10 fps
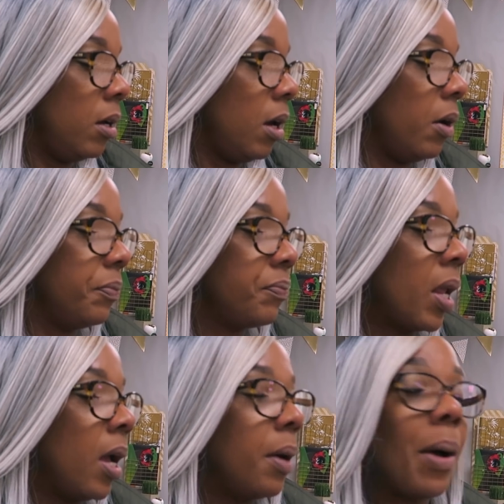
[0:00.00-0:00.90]
Oh,
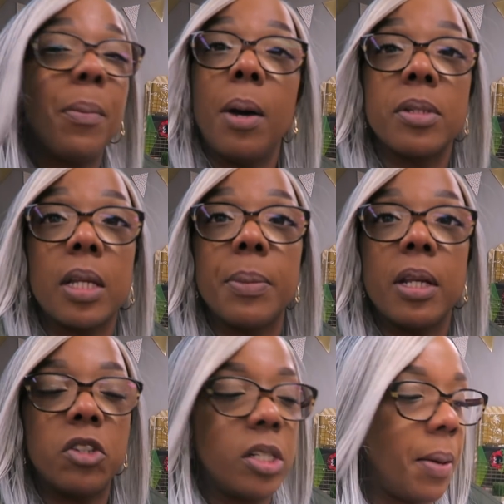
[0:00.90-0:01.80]
my mom's letting me
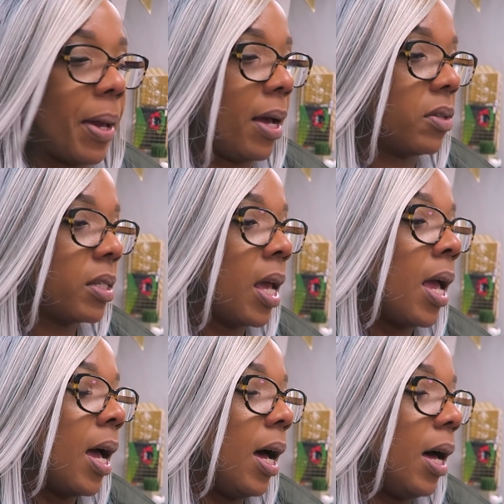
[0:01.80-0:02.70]
know she's at my house.
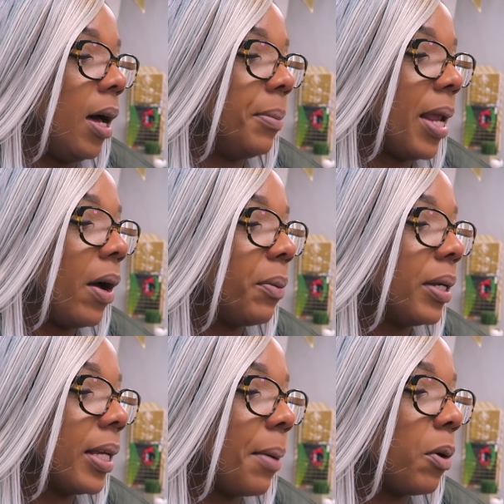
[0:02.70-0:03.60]
Now I
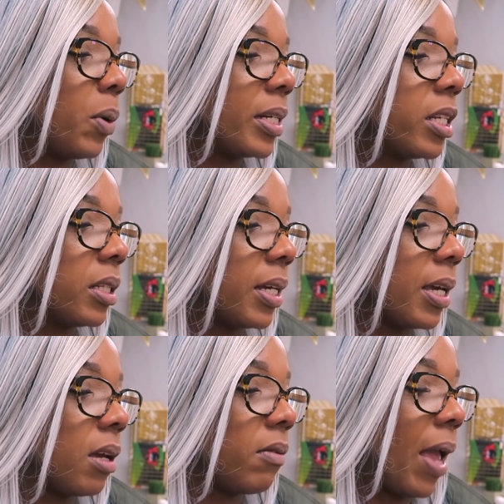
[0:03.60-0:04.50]
really am going to
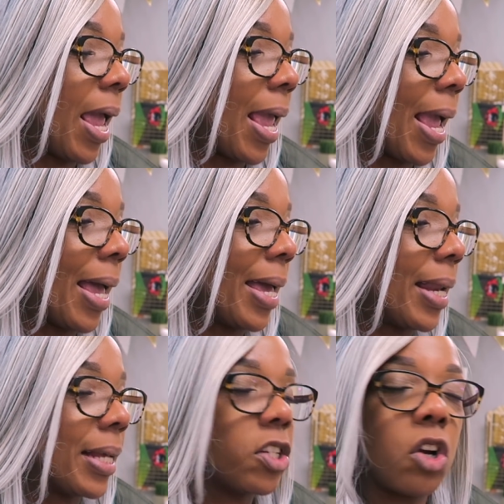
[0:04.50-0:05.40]
leave
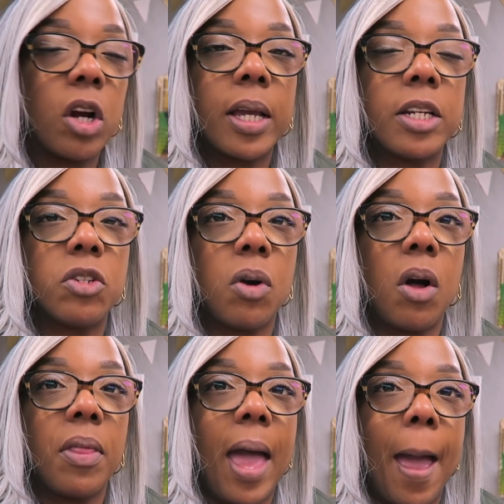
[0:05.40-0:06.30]
and head to Target and do
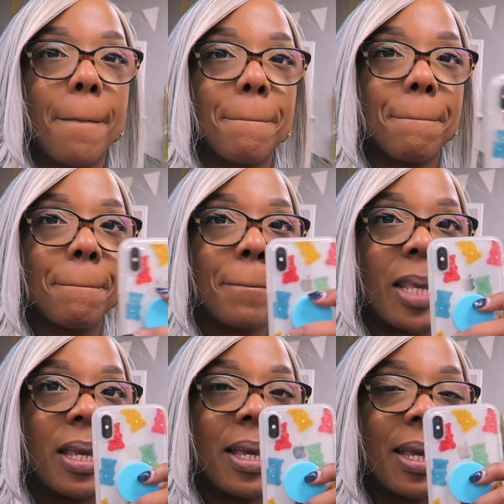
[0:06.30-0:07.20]
all that.
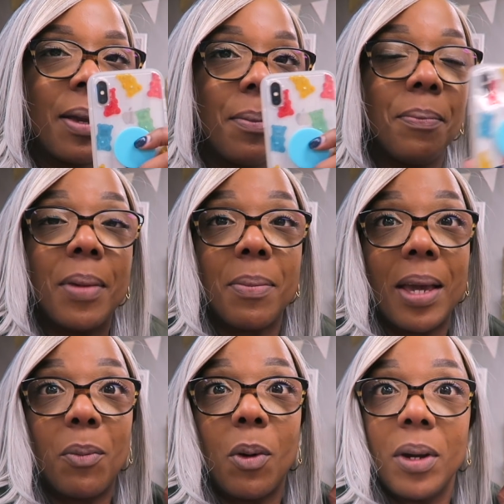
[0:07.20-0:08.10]

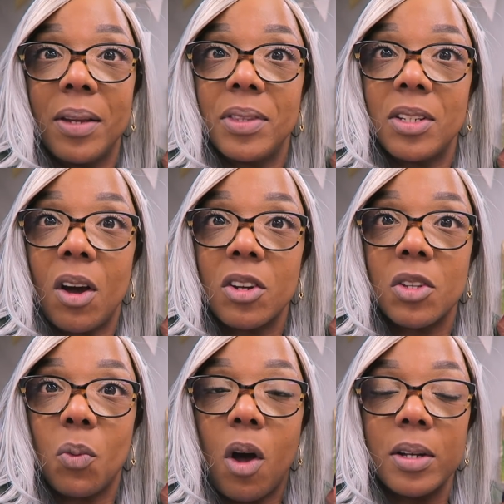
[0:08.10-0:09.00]
Maybe I won't give the
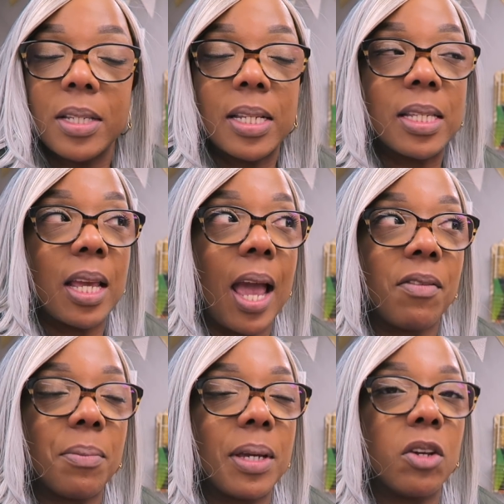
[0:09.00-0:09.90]
dogs a walk since they
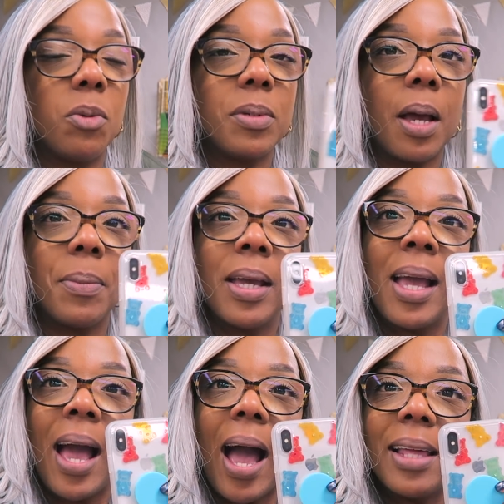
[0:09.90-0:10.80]
haven't been cooped up.
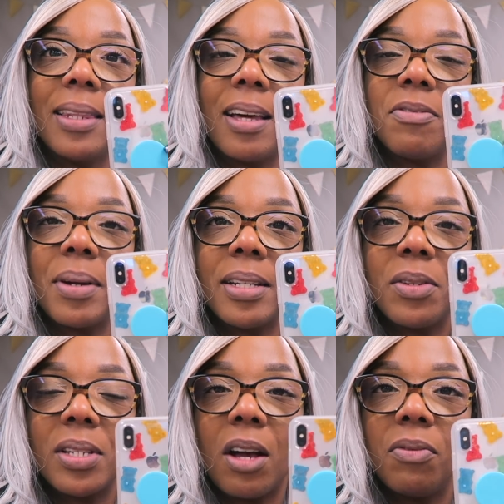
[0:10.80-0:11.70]
I love my
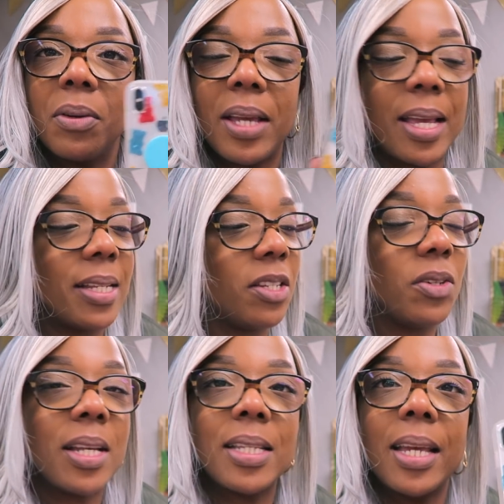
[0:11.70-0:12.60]
new cell phone case. Do
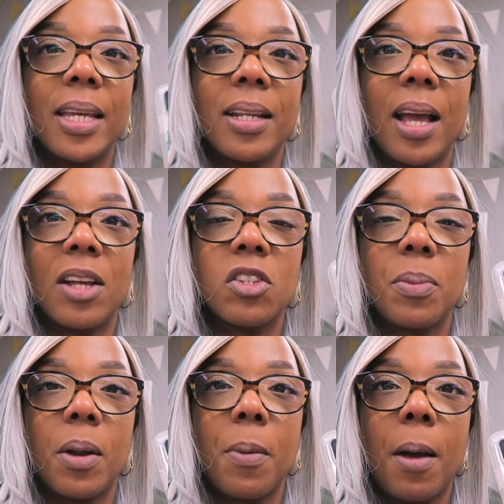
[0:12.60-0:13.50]
you guys like it? I also
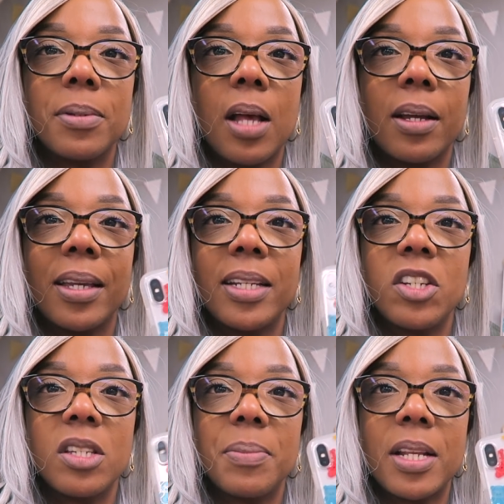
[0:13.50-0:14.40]
bought a pop socket. It
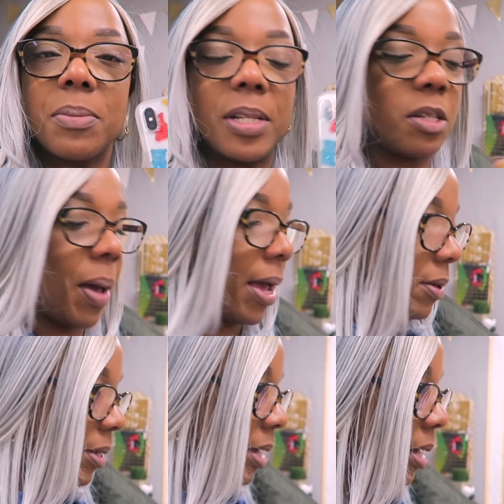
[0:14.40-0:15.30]
just makes me
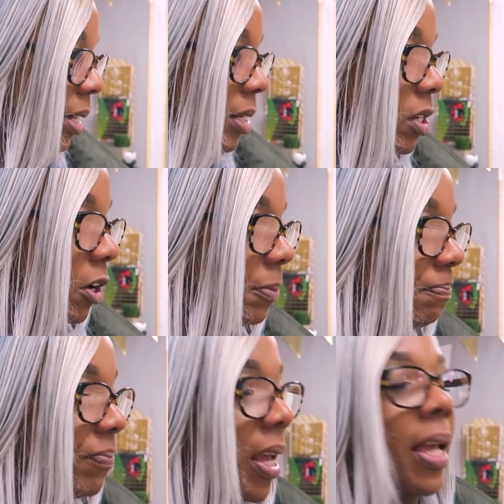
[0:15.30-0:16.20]
smile. So
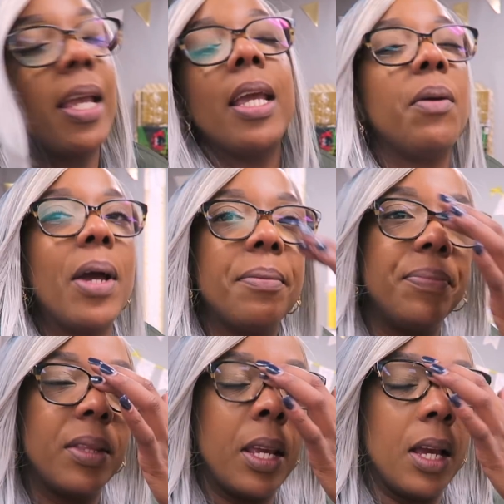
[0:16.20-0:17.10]

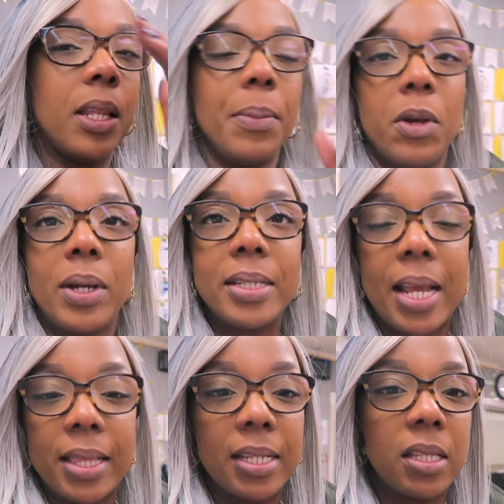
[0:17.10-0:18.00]
anyway, let me go ahead and
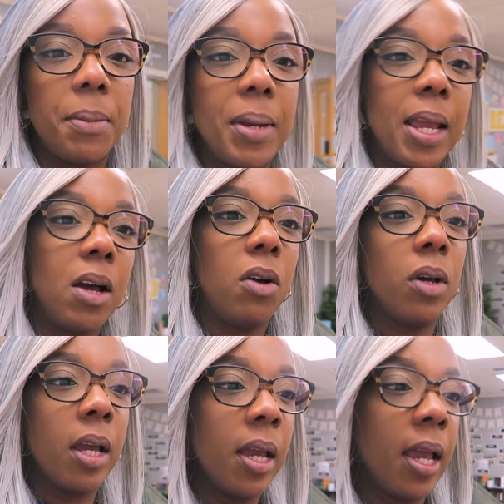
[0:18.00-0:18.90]
take this
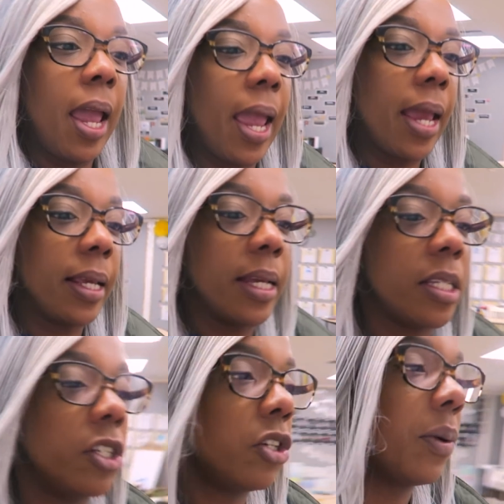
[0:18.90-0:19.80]
thumbnail and
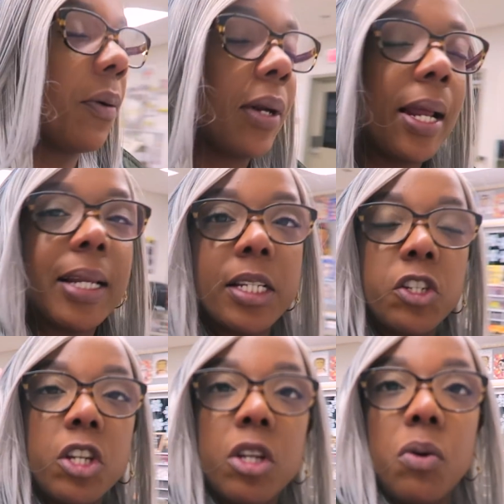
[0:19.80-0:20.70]
get to doing what I need
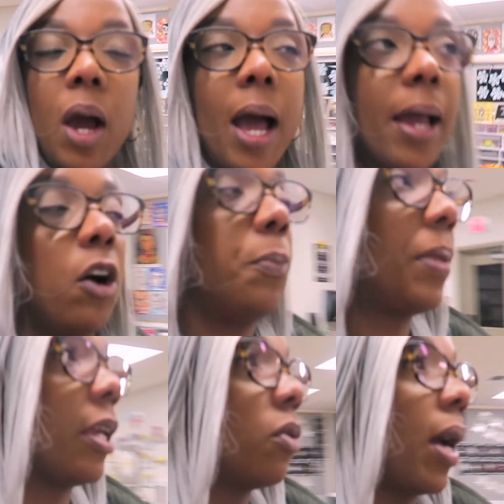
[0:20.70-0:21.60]
to do. I hope
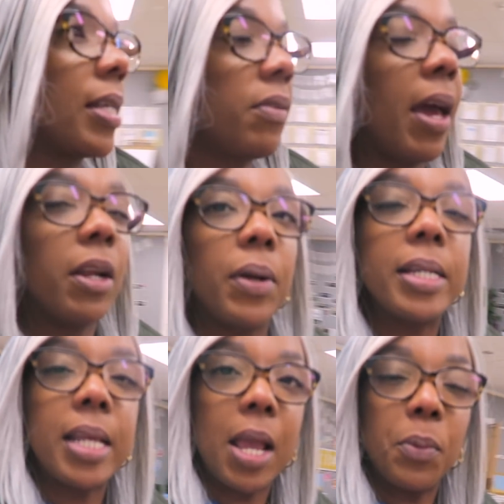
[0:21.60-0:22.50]
that you guys have had a
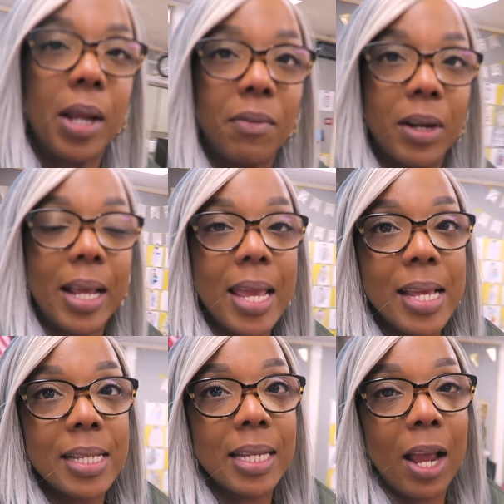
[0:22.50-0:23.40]
great day, whatever it
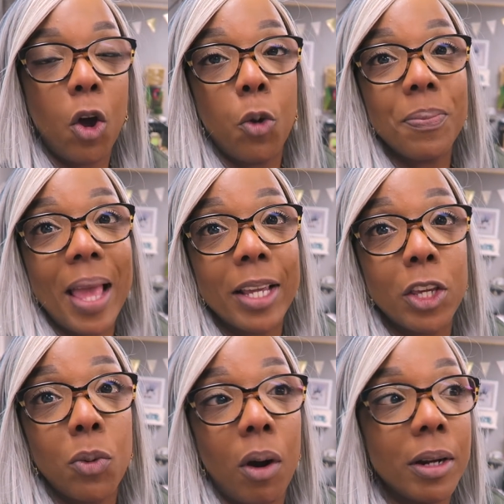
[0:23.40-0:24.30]
is. And I hope that
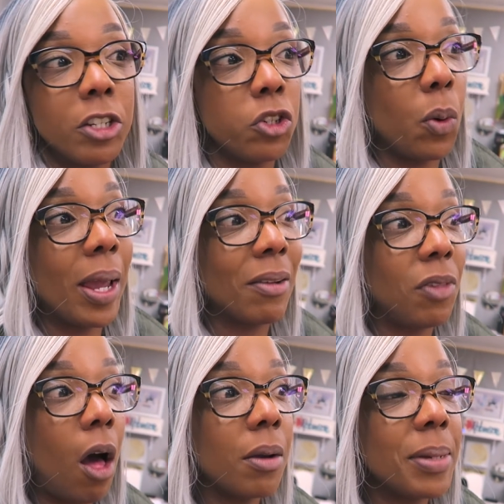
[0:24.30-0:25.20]
you are
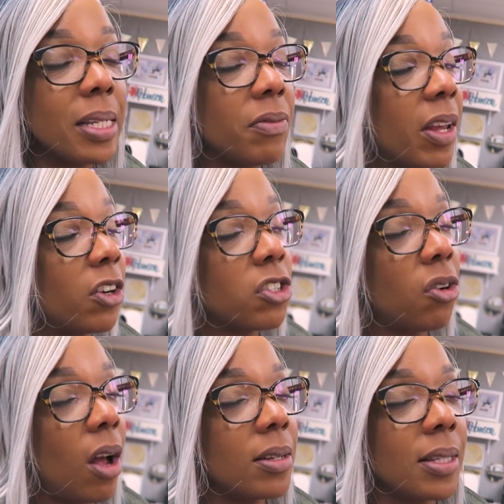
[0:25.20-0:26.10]
enjoying Vlogmas. Fingers
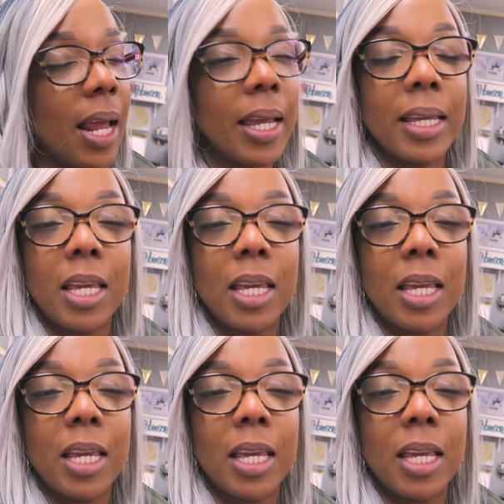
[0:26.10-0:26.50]
crossed that I can